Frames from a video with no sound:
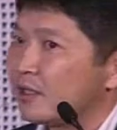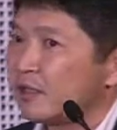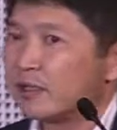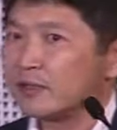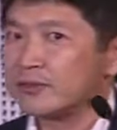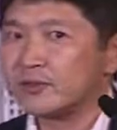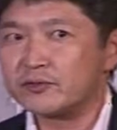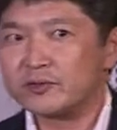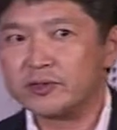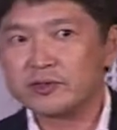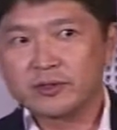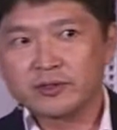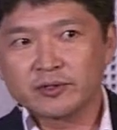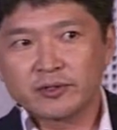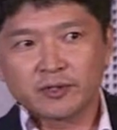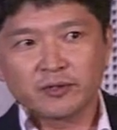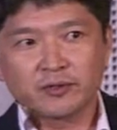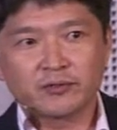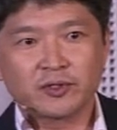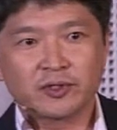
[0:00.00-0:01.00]
during
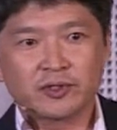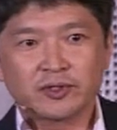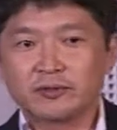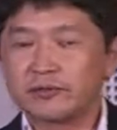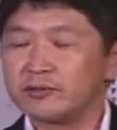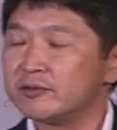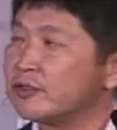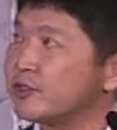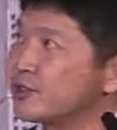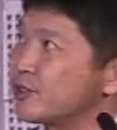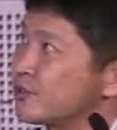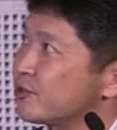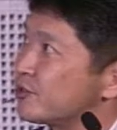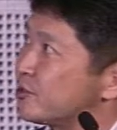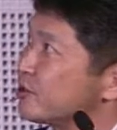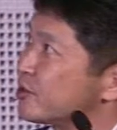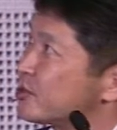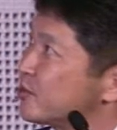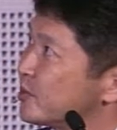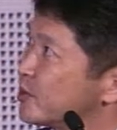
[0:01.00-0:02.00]
our
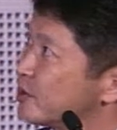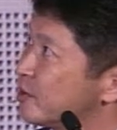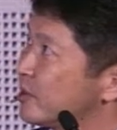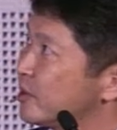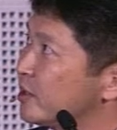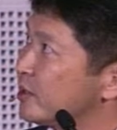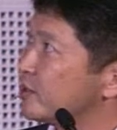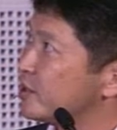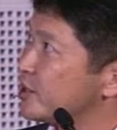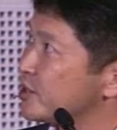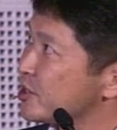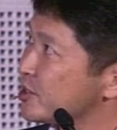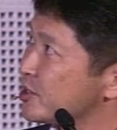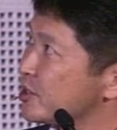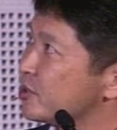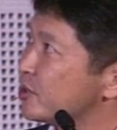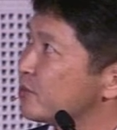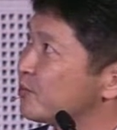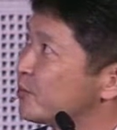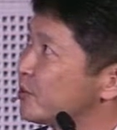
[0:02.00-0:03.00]
research, but I
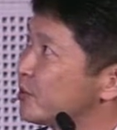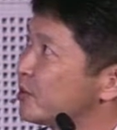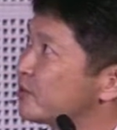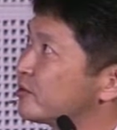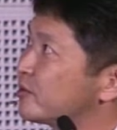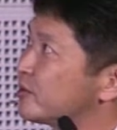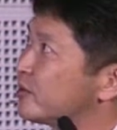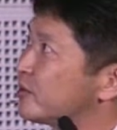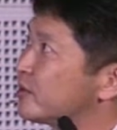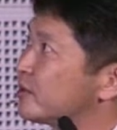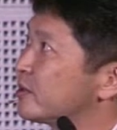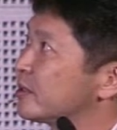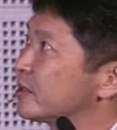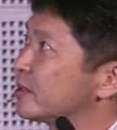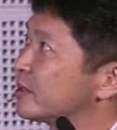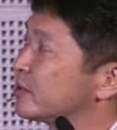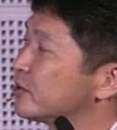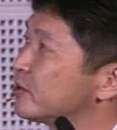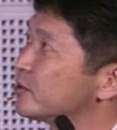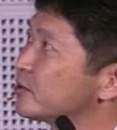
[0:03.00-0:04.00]
just picked
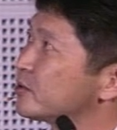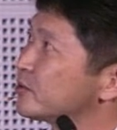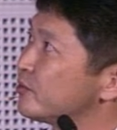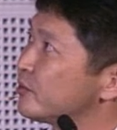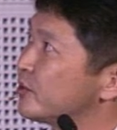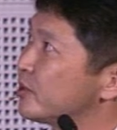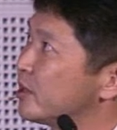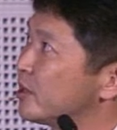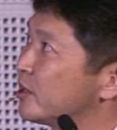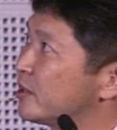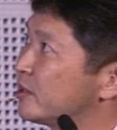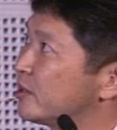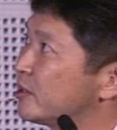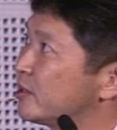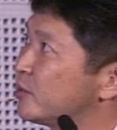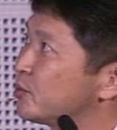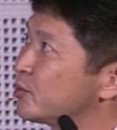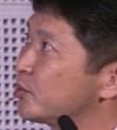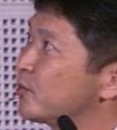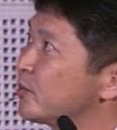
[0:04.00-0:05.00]
good
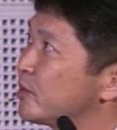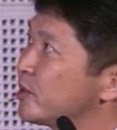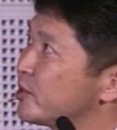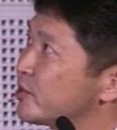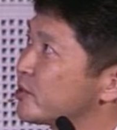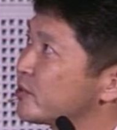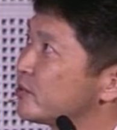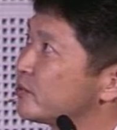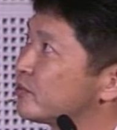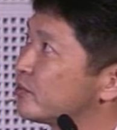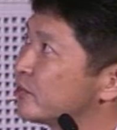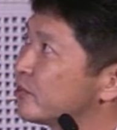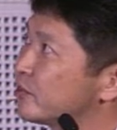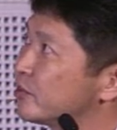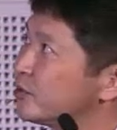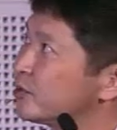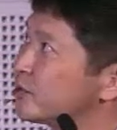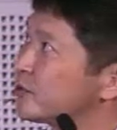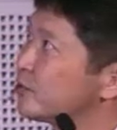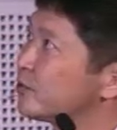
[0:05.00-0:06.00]
information for
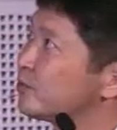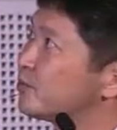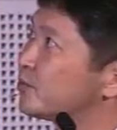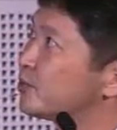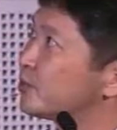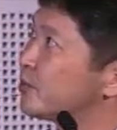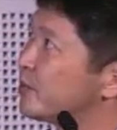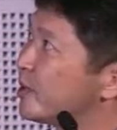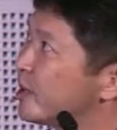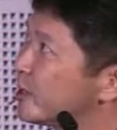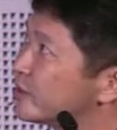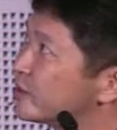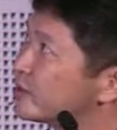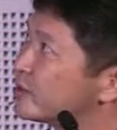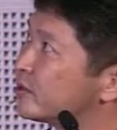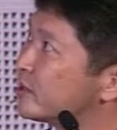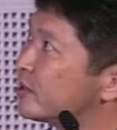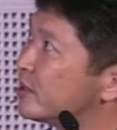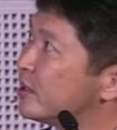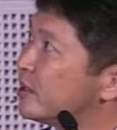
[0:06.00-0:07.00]
you to
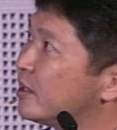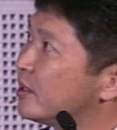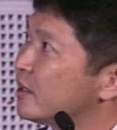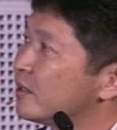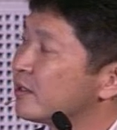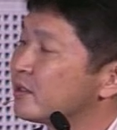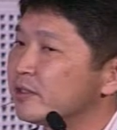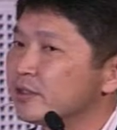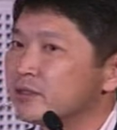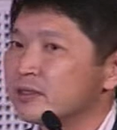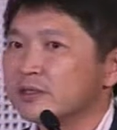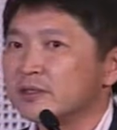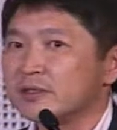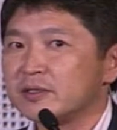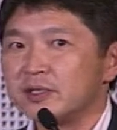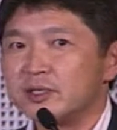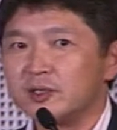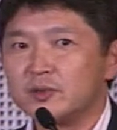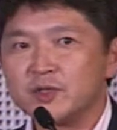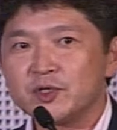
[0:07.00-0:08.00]
prevent the
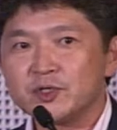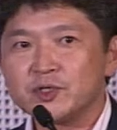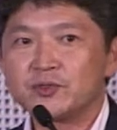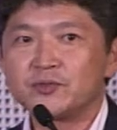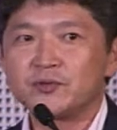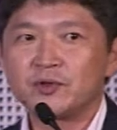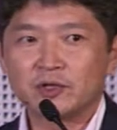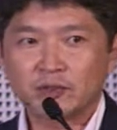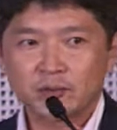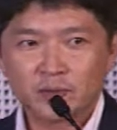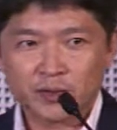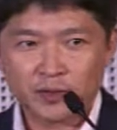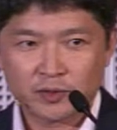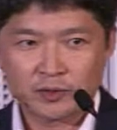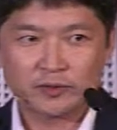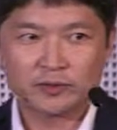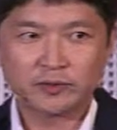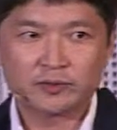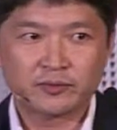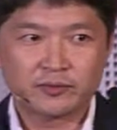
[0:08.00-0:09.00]
ABC
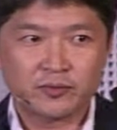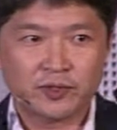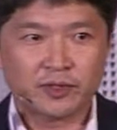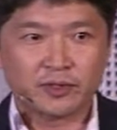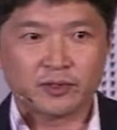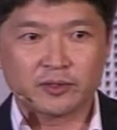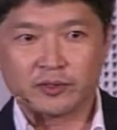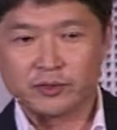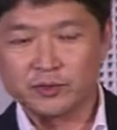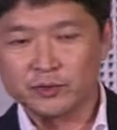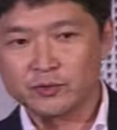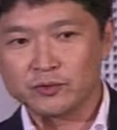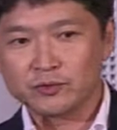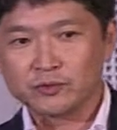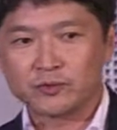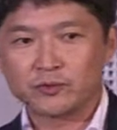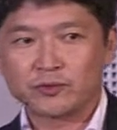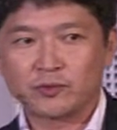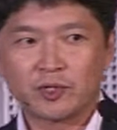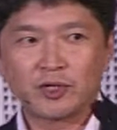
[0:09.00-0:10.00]
phenomenon when you
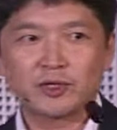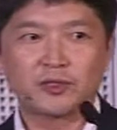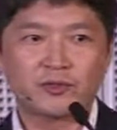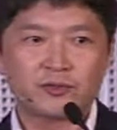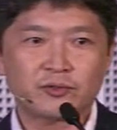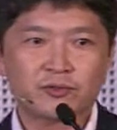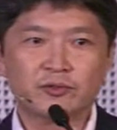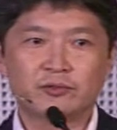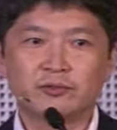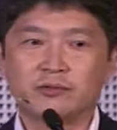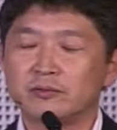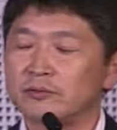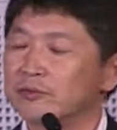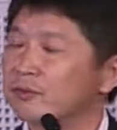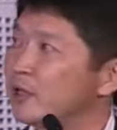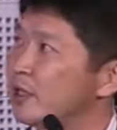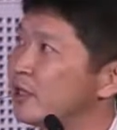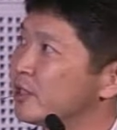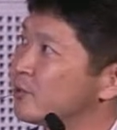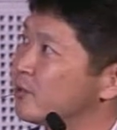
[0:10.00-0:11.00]
try to
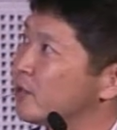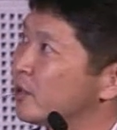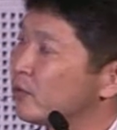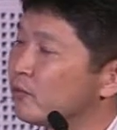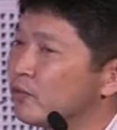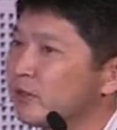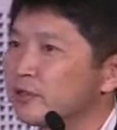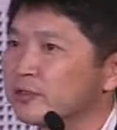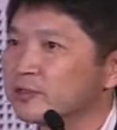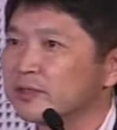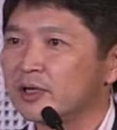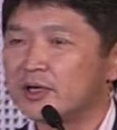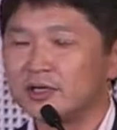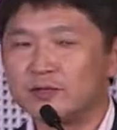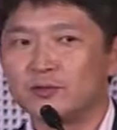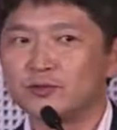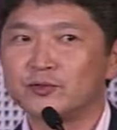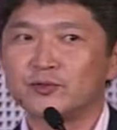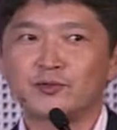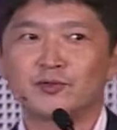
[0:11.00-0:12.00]
animal work. I
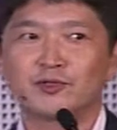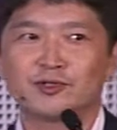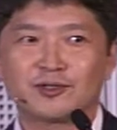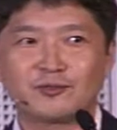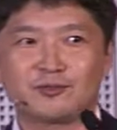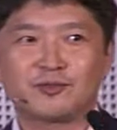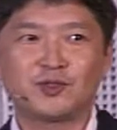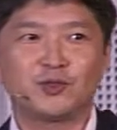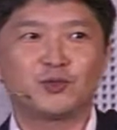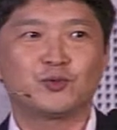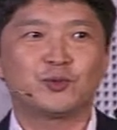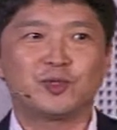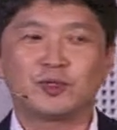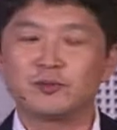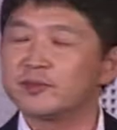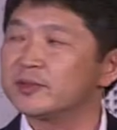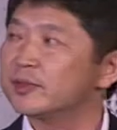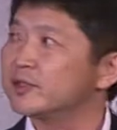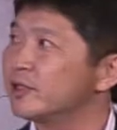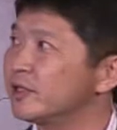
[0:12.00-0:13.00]
don't know the human,
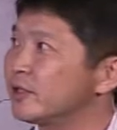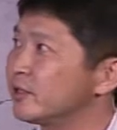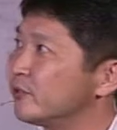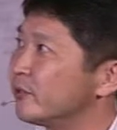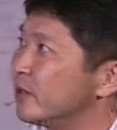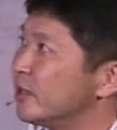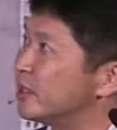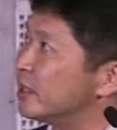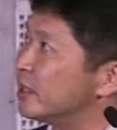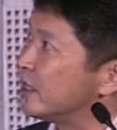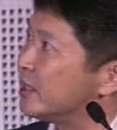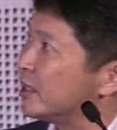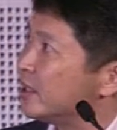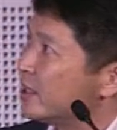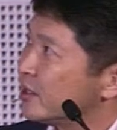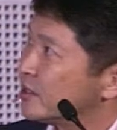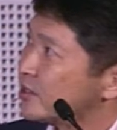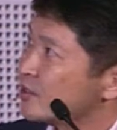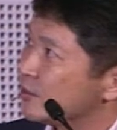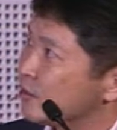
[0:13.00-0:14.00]
but anyway.
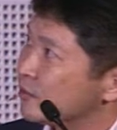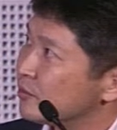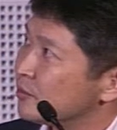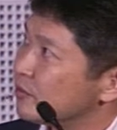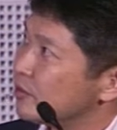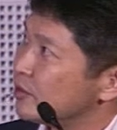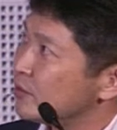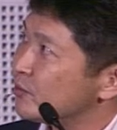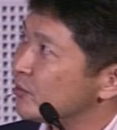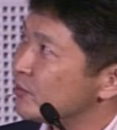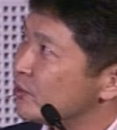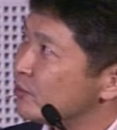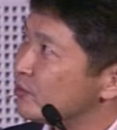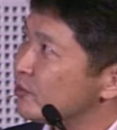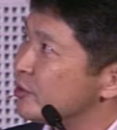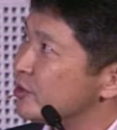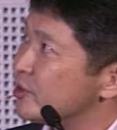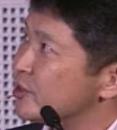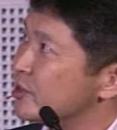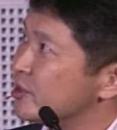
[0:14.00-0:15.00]
So if you
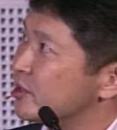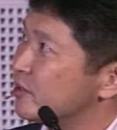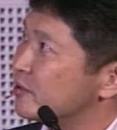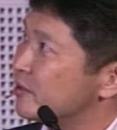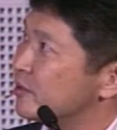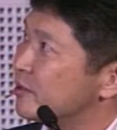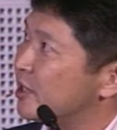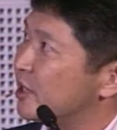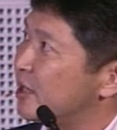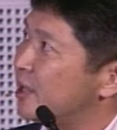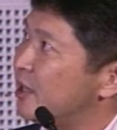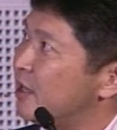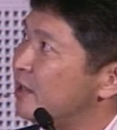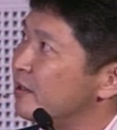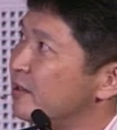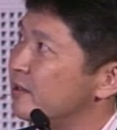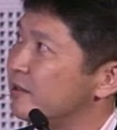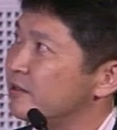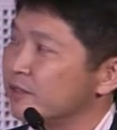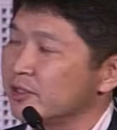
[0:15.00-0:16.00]
inject a
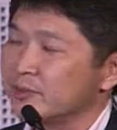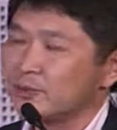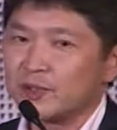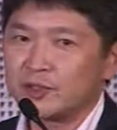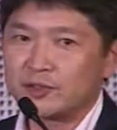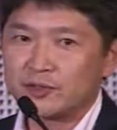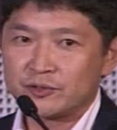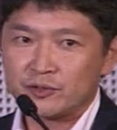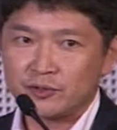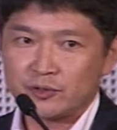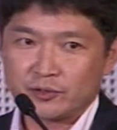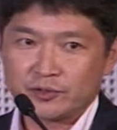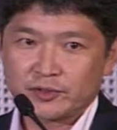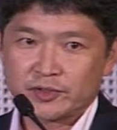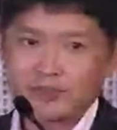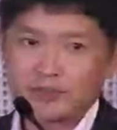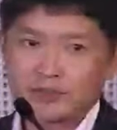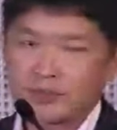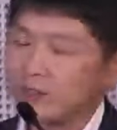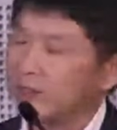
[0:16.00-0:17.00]
higher lipid
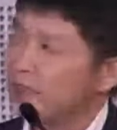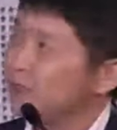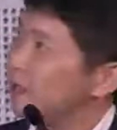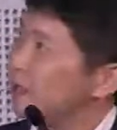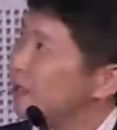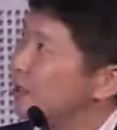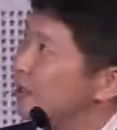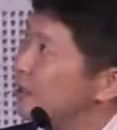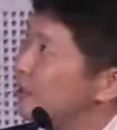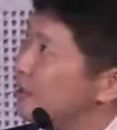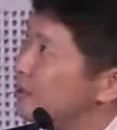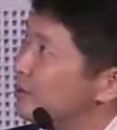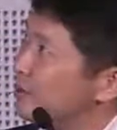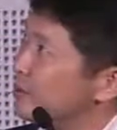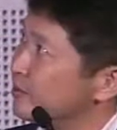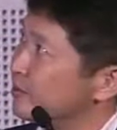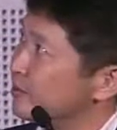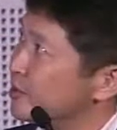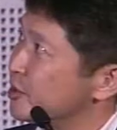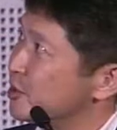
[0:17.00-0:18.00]
dose,
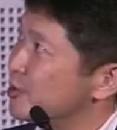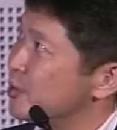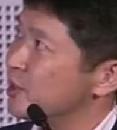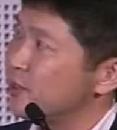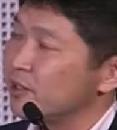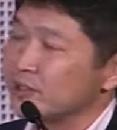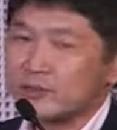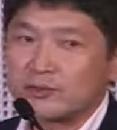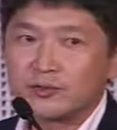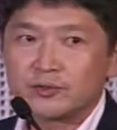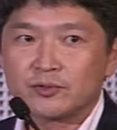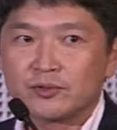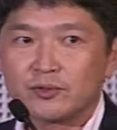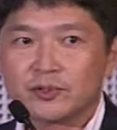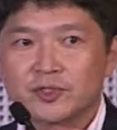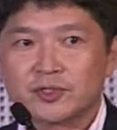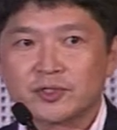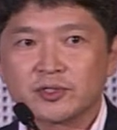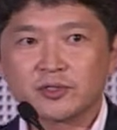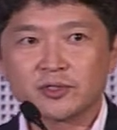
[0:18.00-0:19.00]
similar to
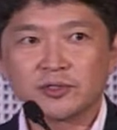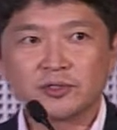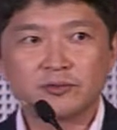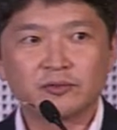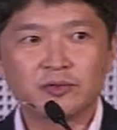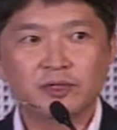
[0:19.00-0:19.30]
Doxil or